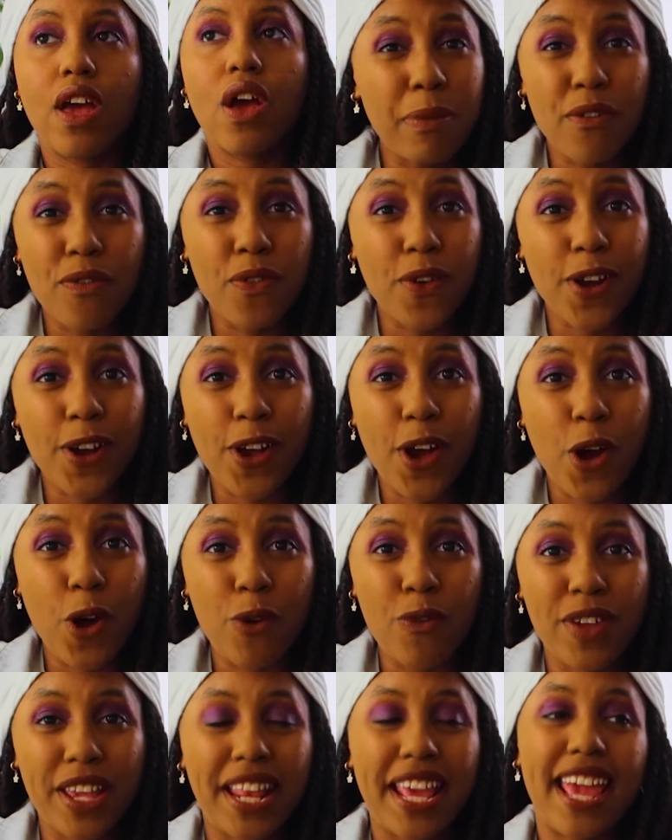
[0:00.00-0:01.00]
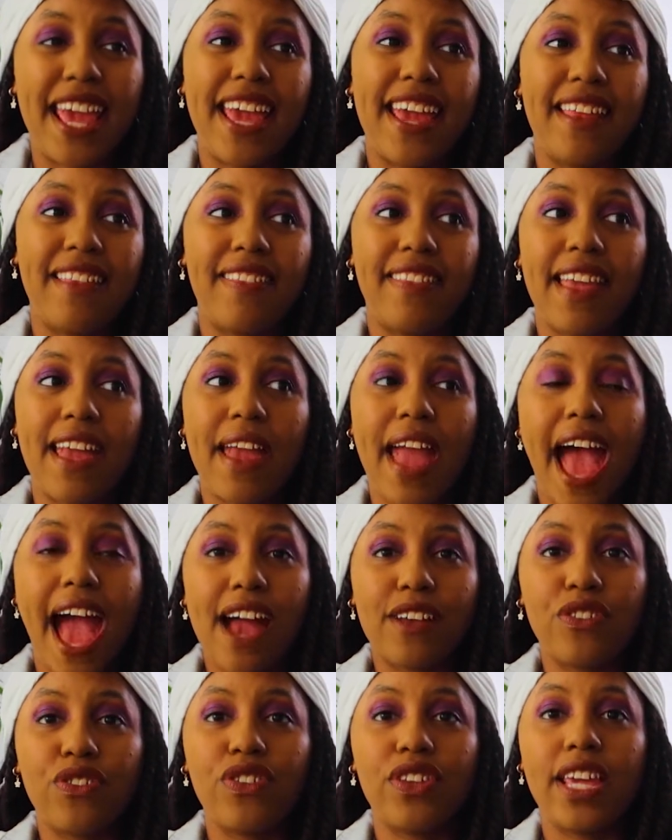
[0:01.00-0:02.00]
Before COVID hit, they
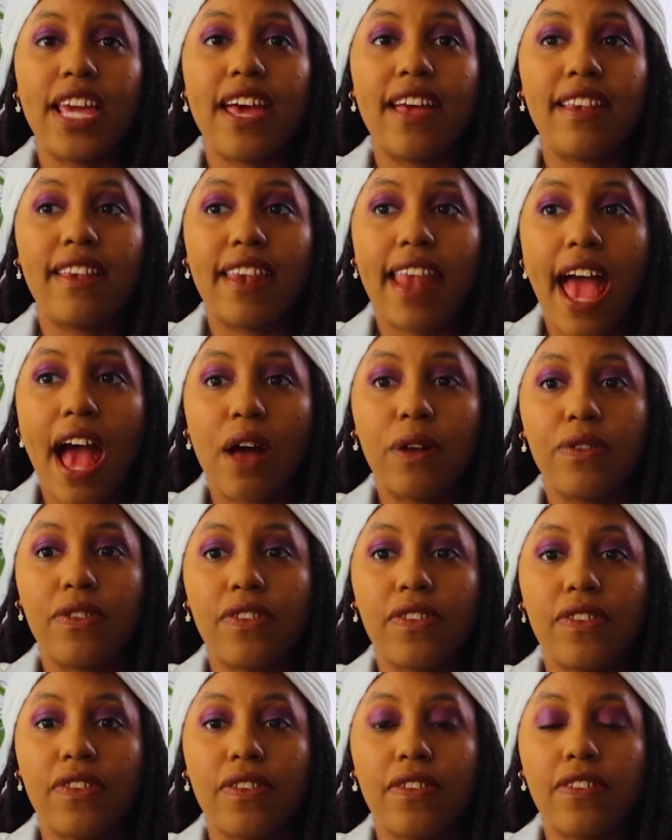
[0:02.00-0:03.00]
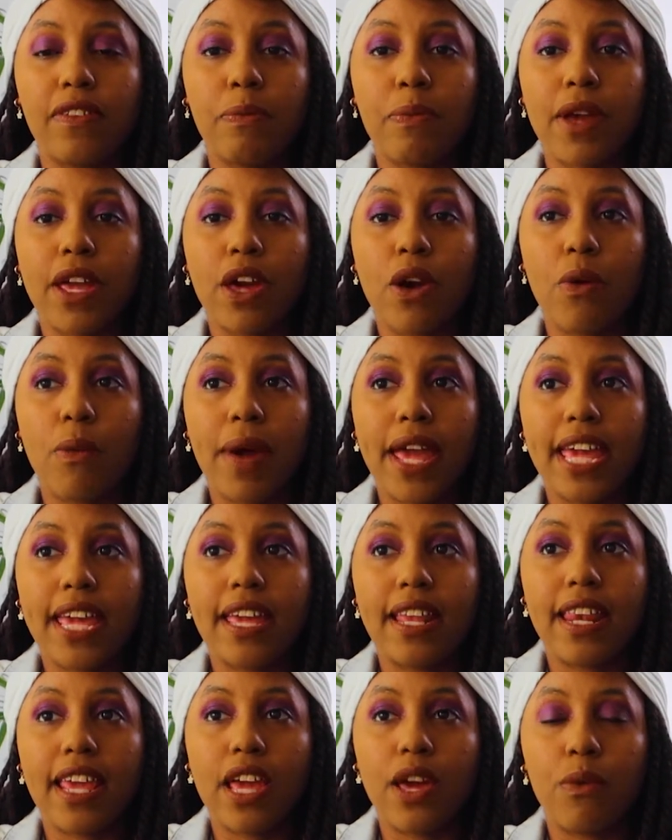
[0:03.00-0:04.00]
actually announced Spring
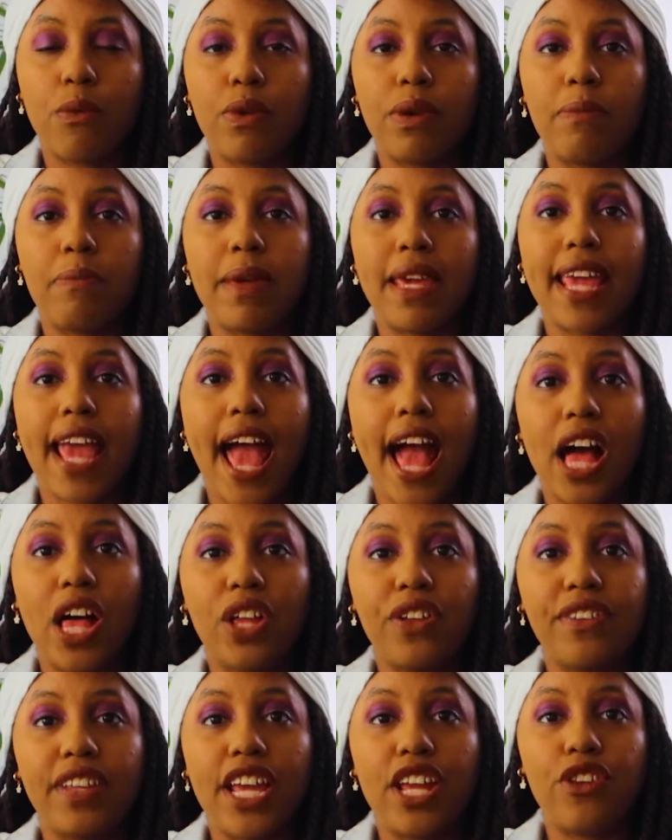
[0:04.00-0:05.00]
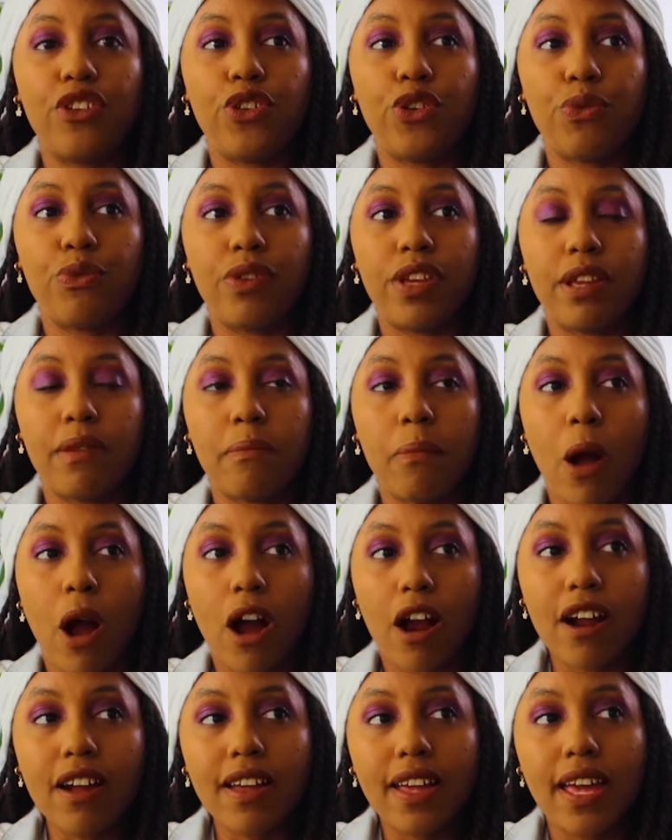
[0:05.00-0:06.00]
Awakening would be held in Union
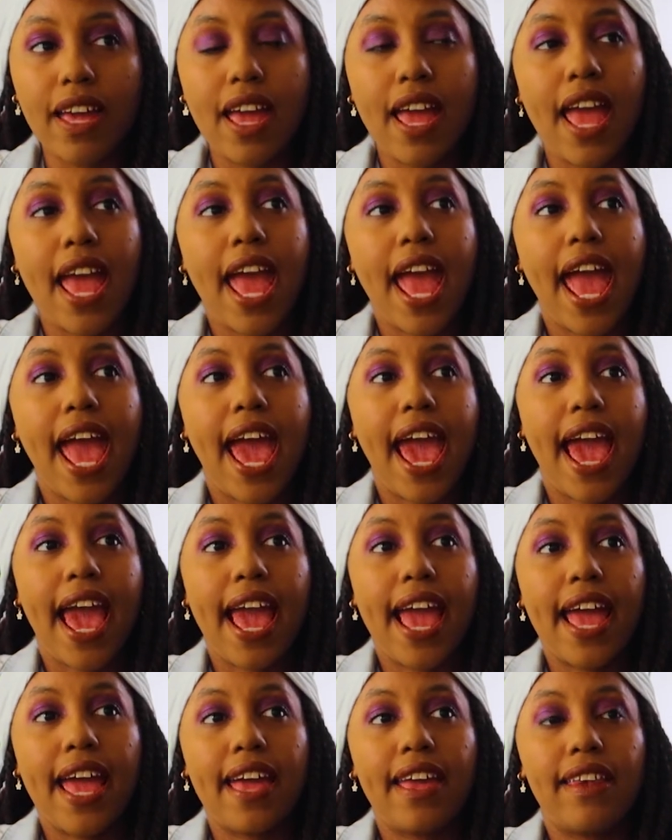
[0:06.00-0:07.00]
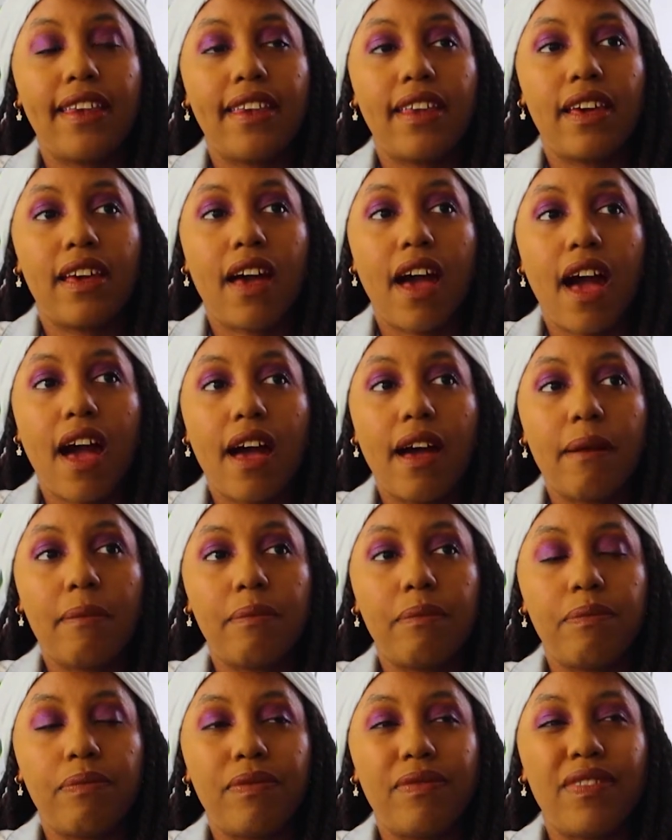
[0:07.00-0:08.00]
Park, and
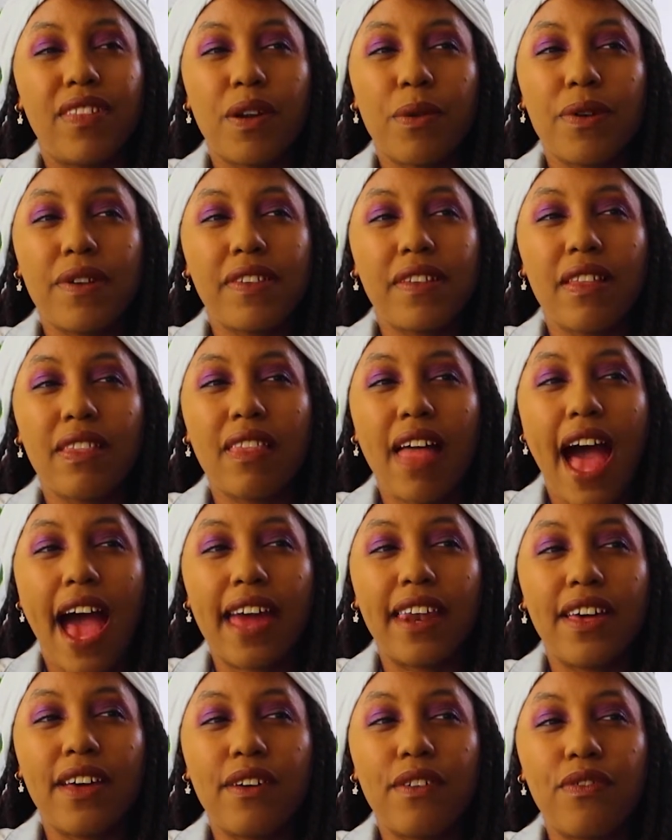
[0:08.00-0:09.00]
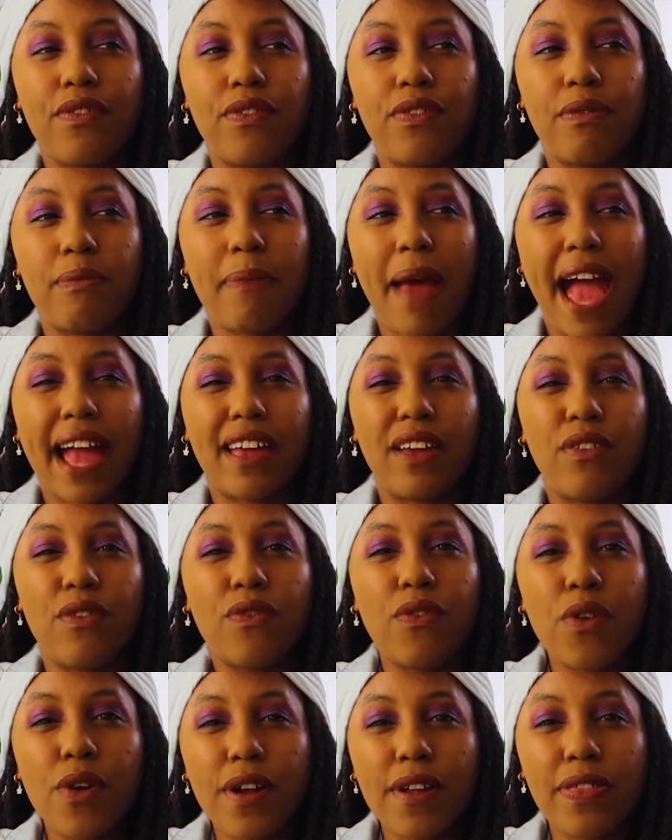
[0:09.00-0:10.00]
there was a lot of back and
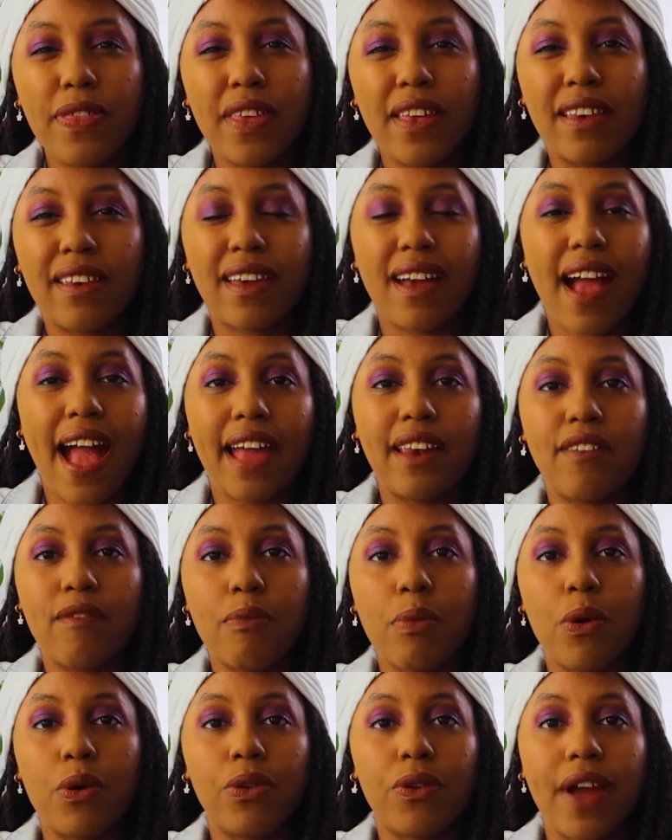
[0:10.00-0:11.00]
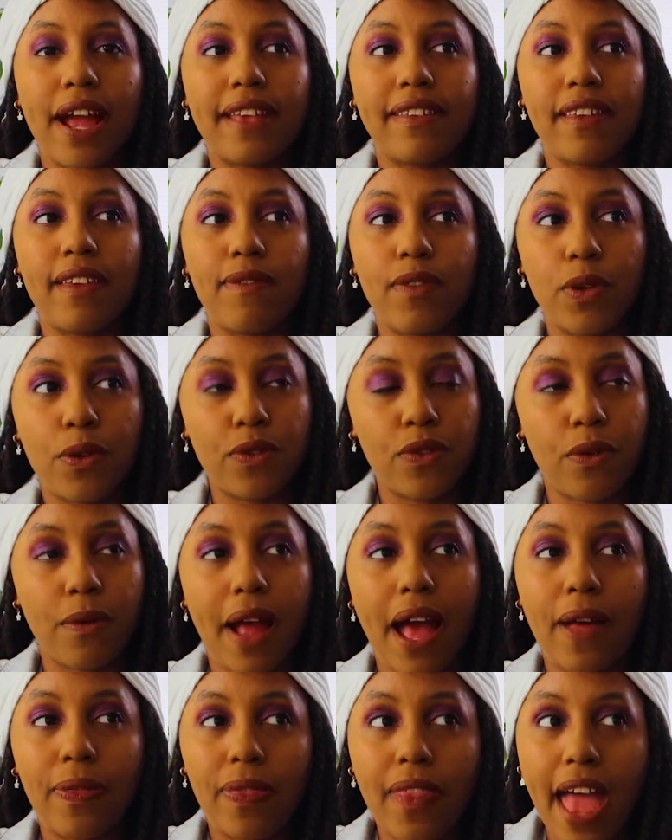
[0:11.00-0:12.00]
forth and kind of polarizing views
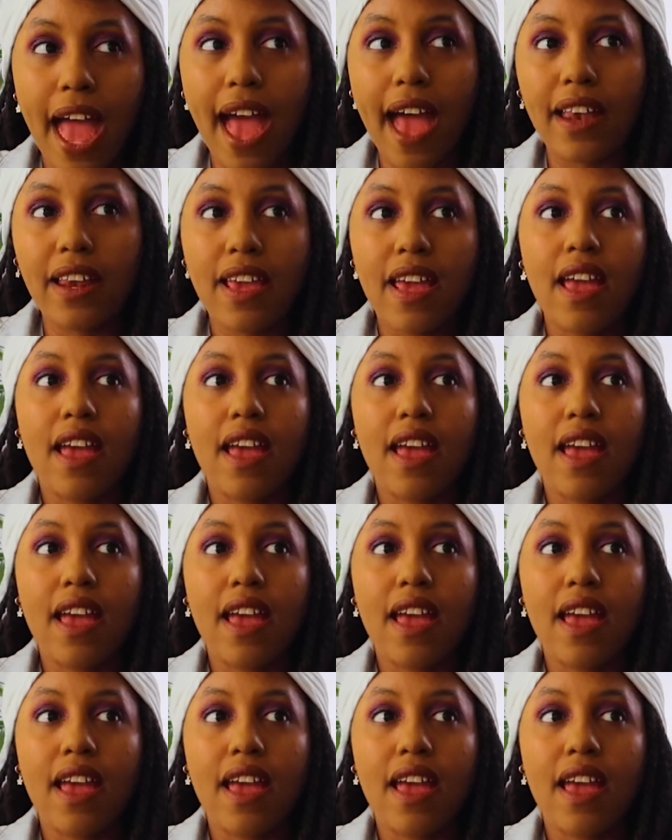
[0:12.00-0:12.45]
around that.